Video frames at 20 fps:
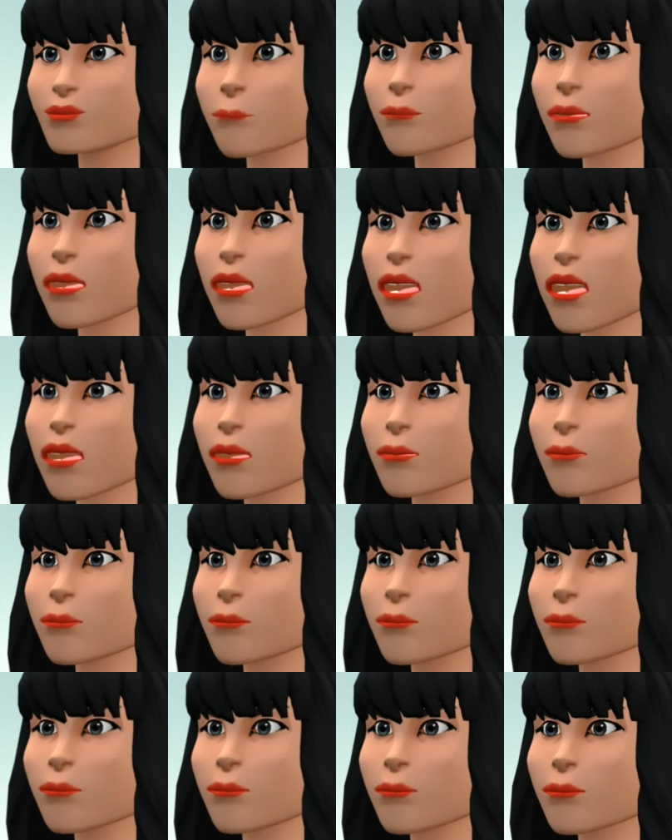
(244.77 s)
Great.
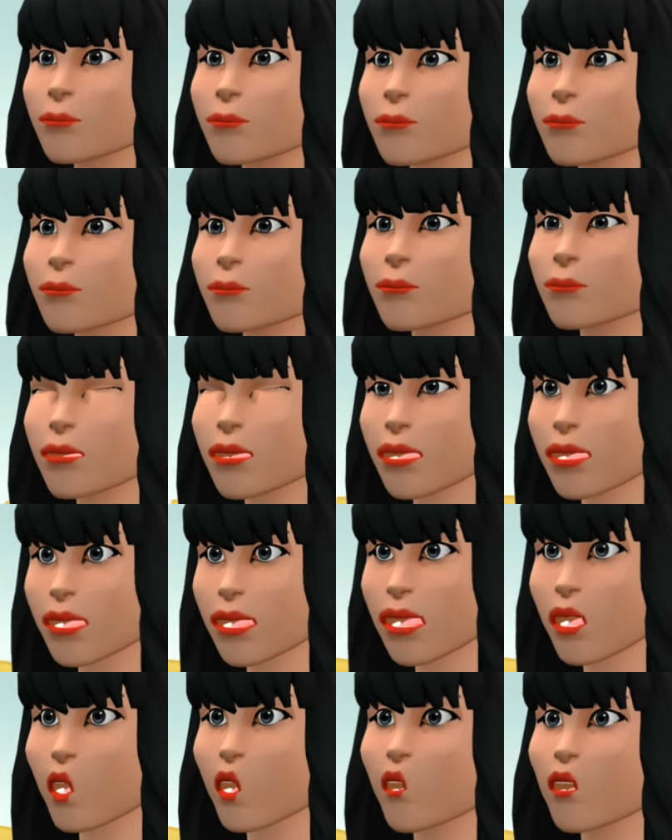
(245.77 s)

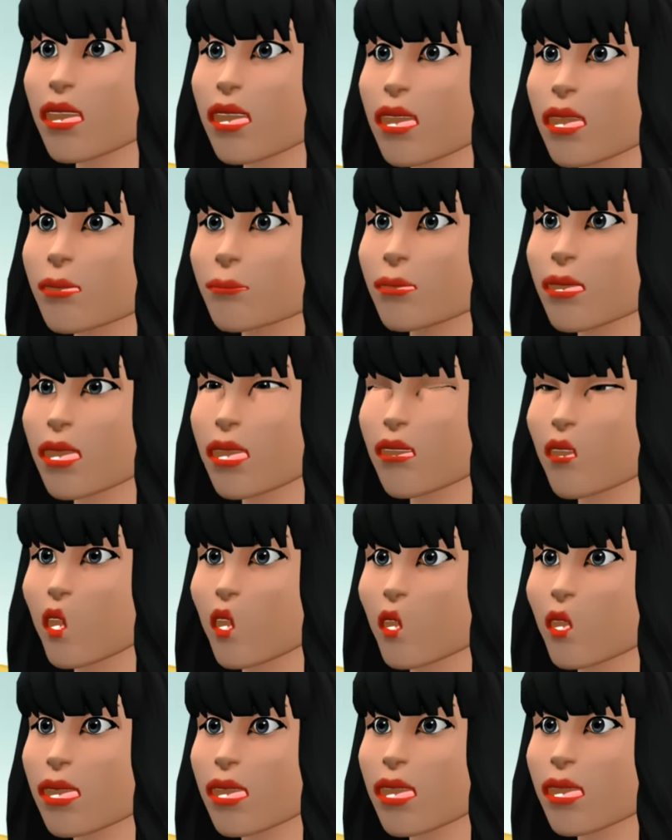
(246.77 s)
Thank you very much for
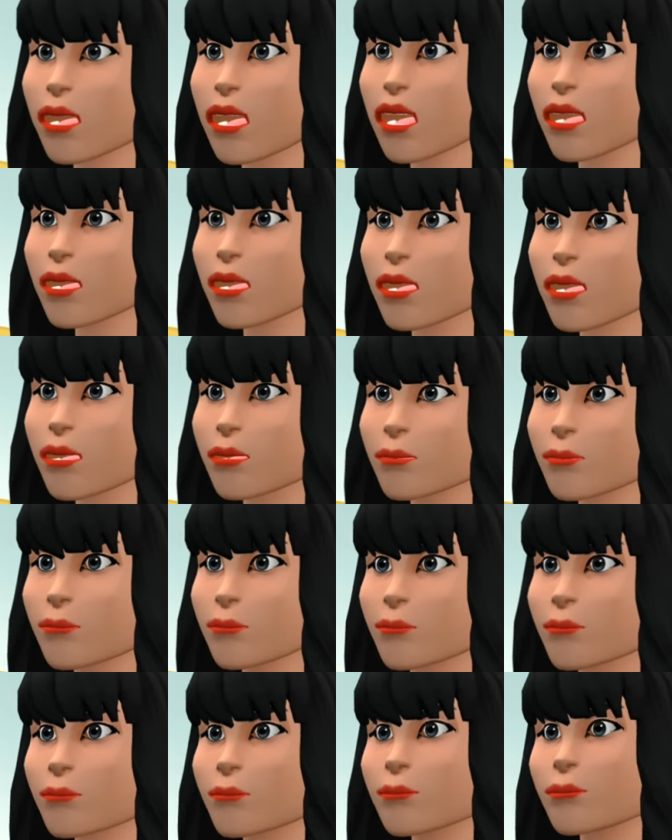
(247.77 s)
sharing that.
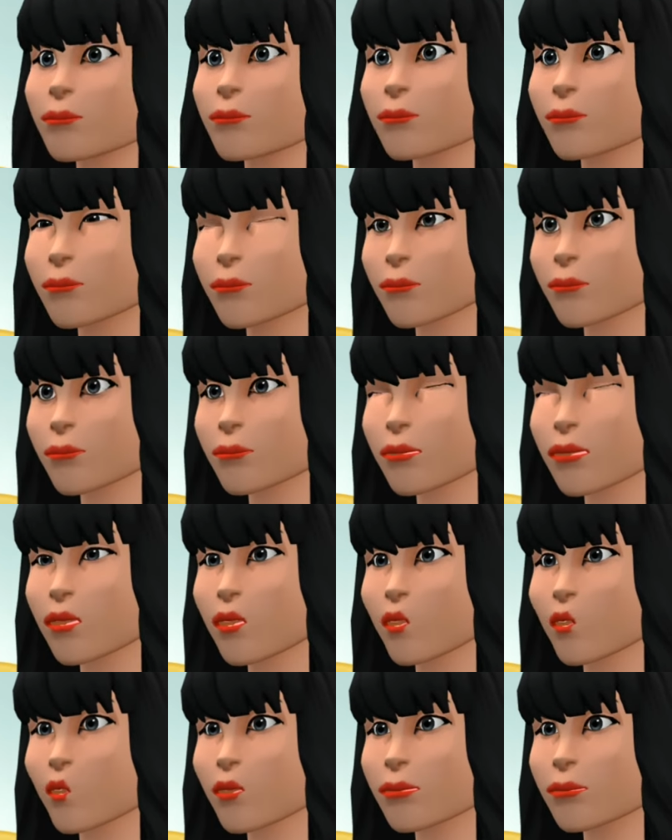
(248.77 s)

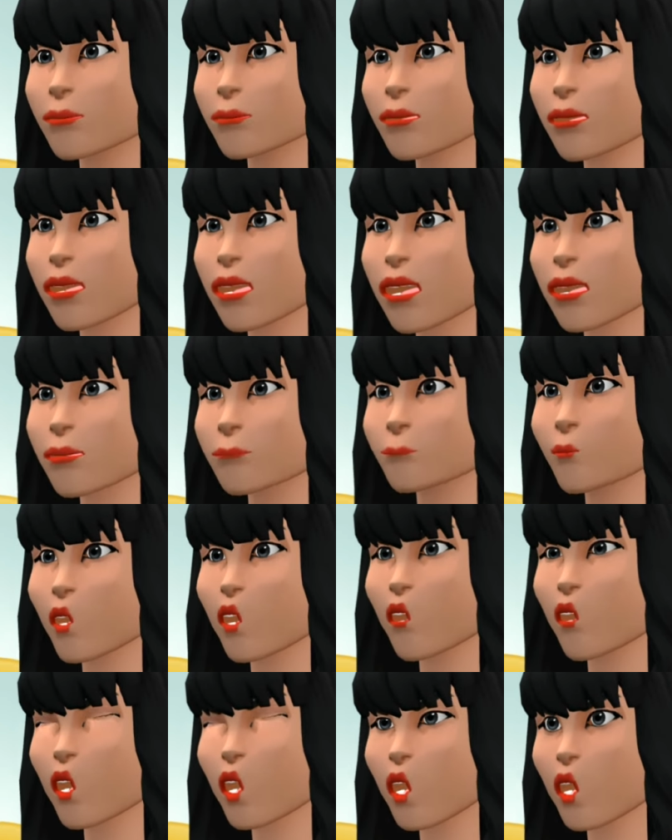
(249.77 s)
So, let's
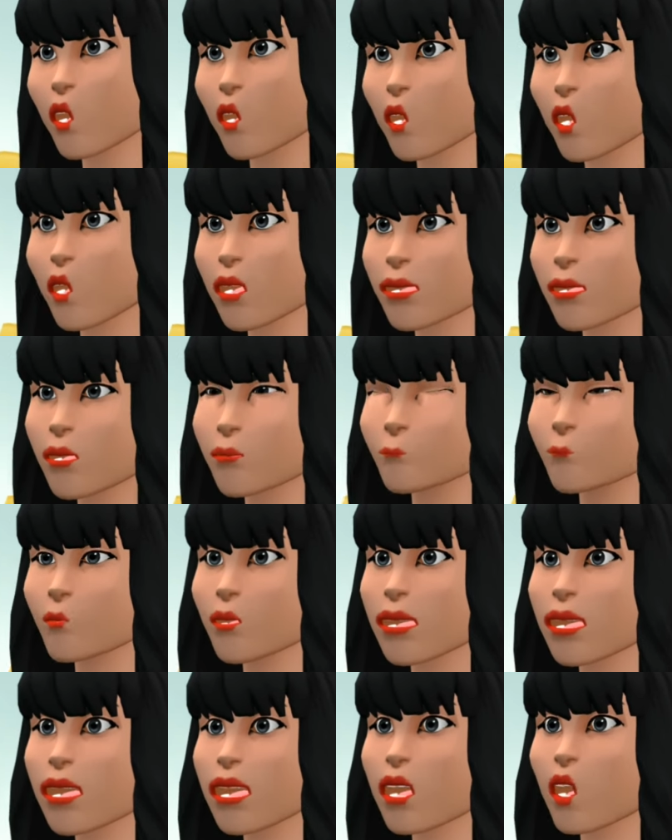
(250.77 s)
move on to role
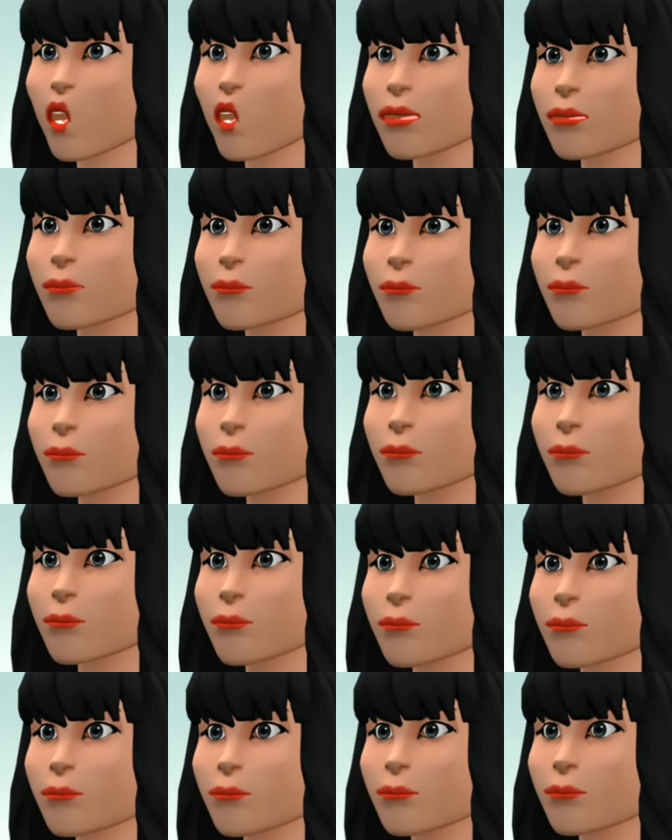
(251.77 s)
play now.
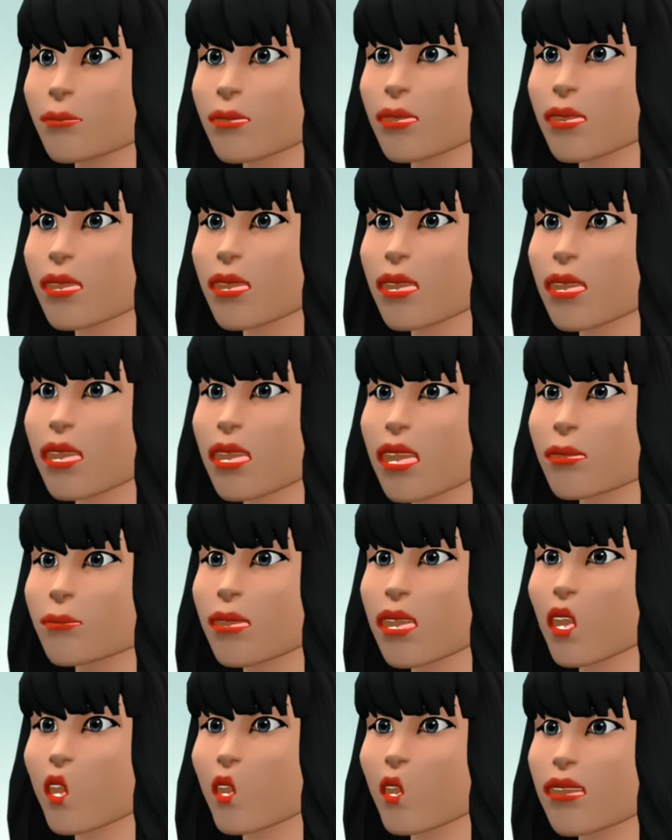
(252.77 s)
I'll take the
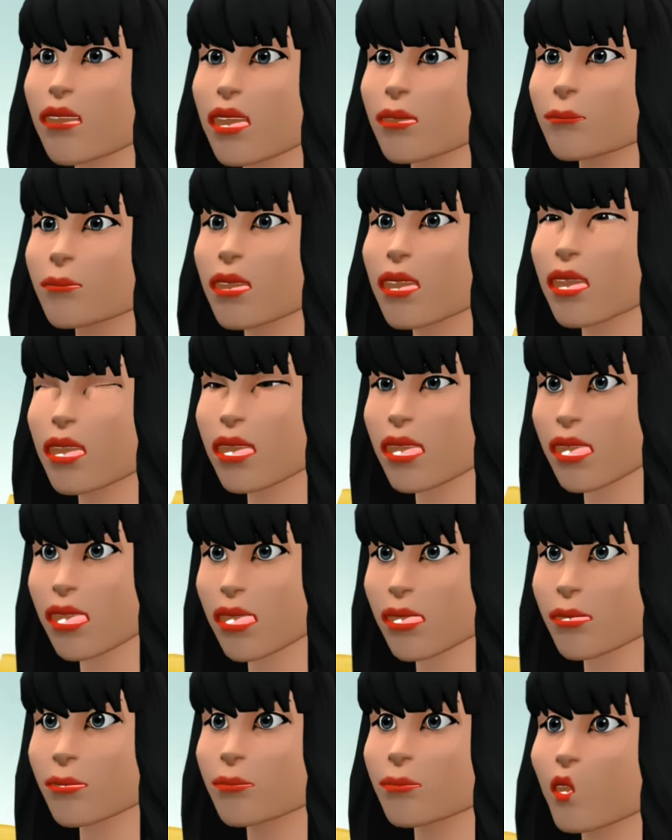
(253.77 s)
part of the
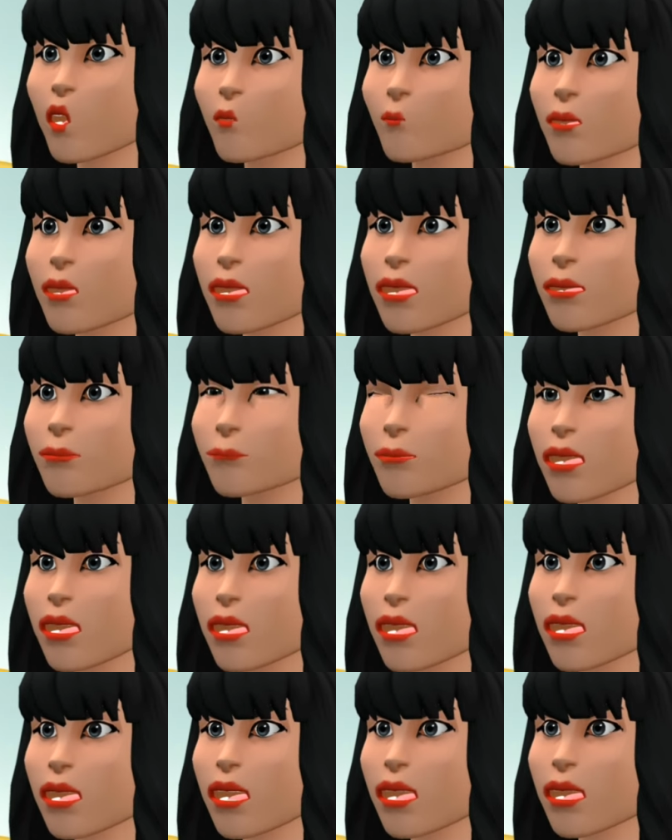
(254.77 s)
patients or perhaps a
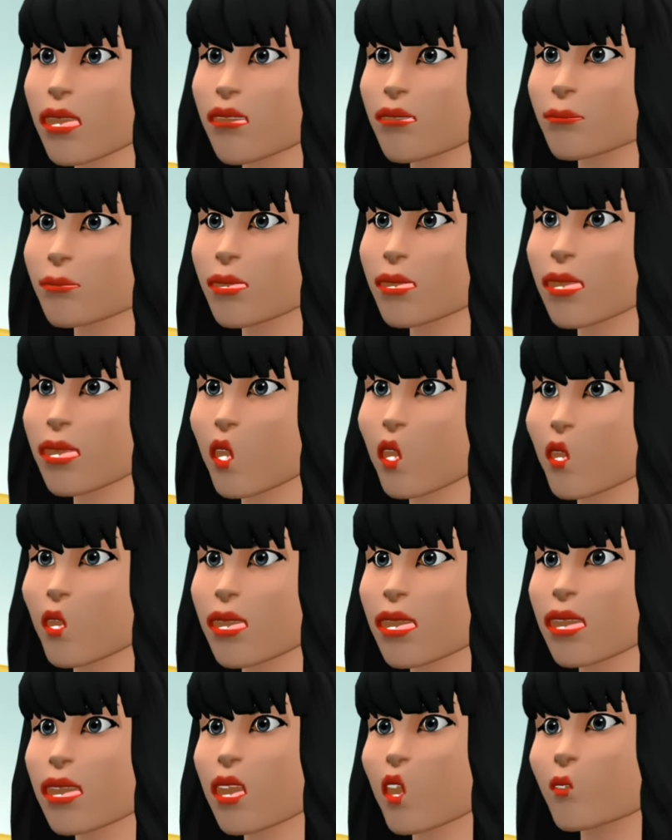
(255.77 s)
relative and you'll
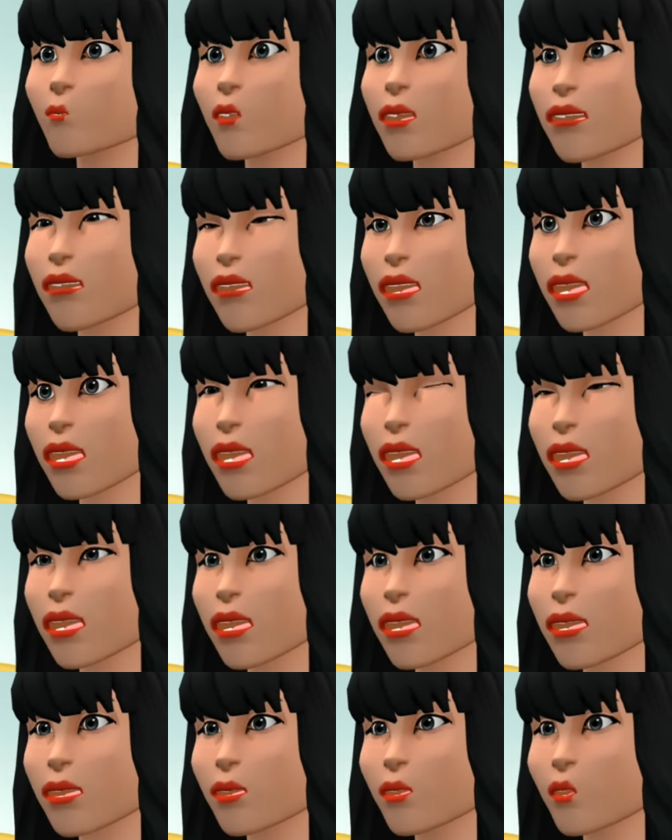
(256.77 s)
take your
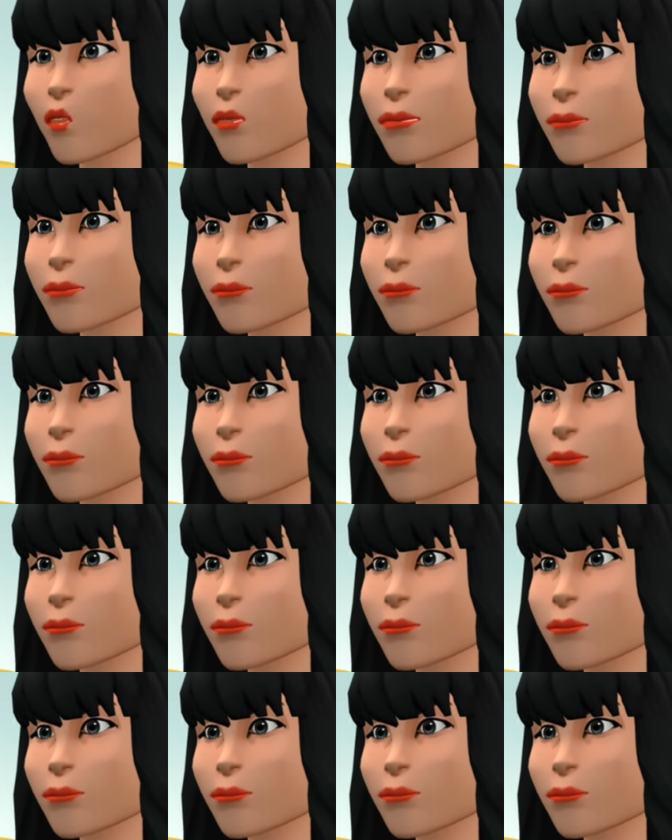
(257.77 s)
professional role.